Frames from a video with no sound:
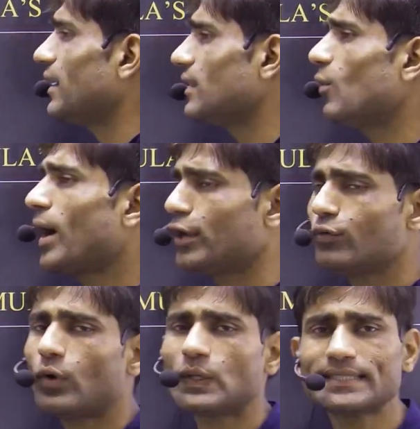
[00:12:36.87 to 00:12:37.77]
value
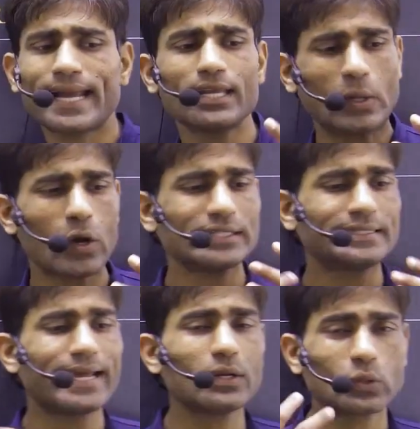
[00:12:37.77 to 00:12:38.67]
for sine, cos
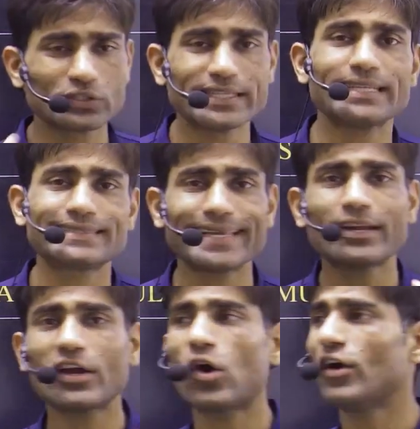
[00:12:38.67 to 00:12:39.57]
and cosec, sec,
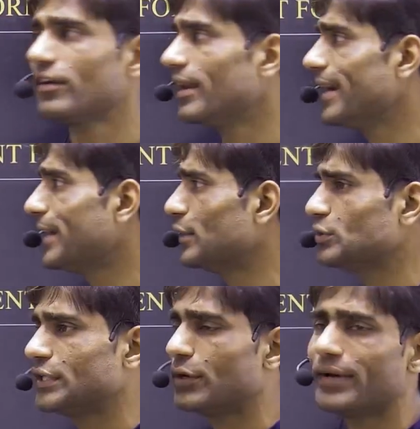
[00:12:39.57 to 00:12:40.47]
cot related to
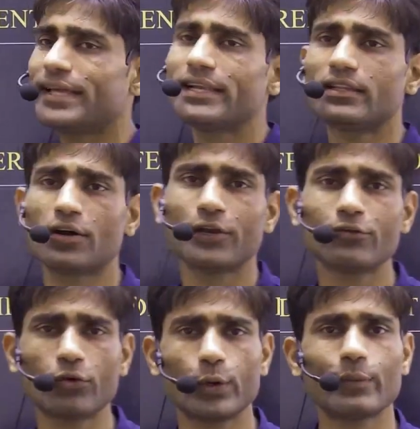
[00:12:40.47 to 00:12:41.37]
0 degree, 30,
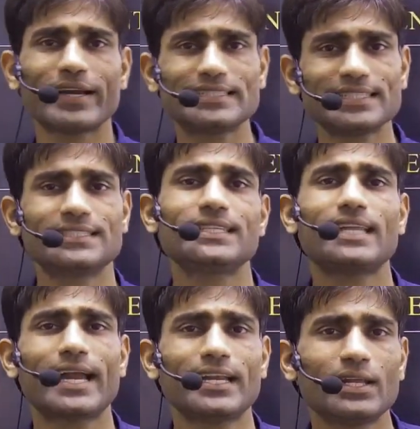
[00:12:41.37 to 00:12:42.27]
45, 60,
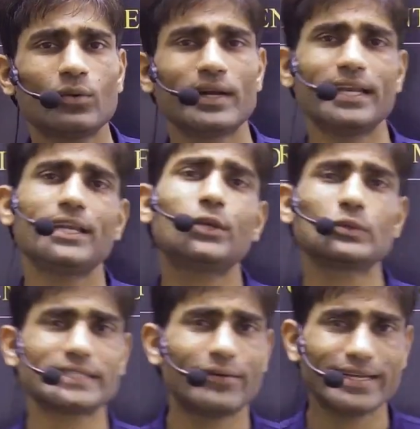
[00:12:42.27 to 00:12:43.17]
90, 180,
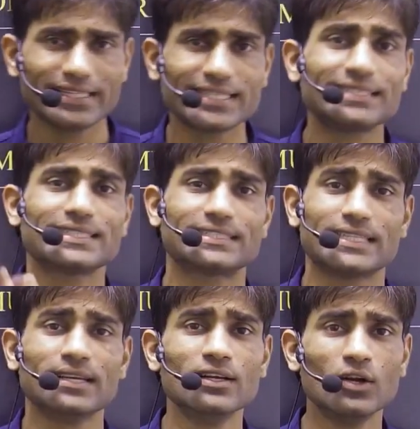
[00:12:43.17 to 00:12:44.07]
270, 360.
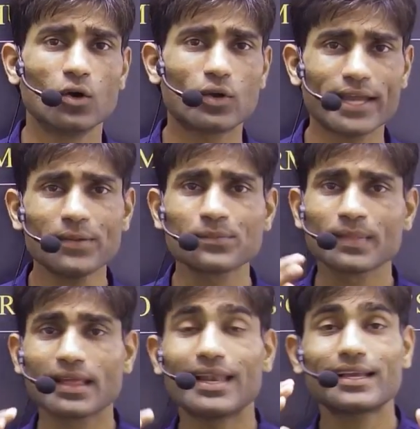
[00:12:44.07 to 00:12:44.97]
Okay,
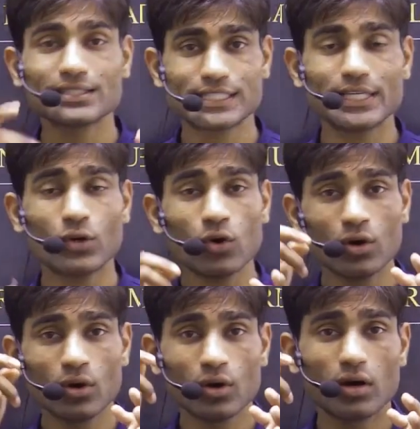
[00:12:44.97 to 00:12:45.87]
like a
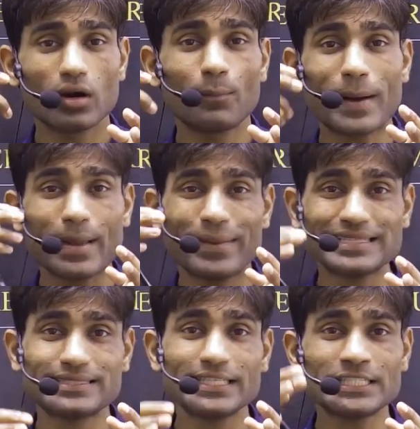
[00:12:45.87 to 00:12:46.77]
0, pi by
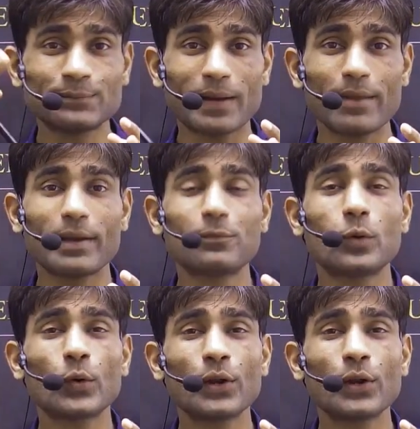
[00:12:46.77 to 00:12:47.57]
6, pi by 4,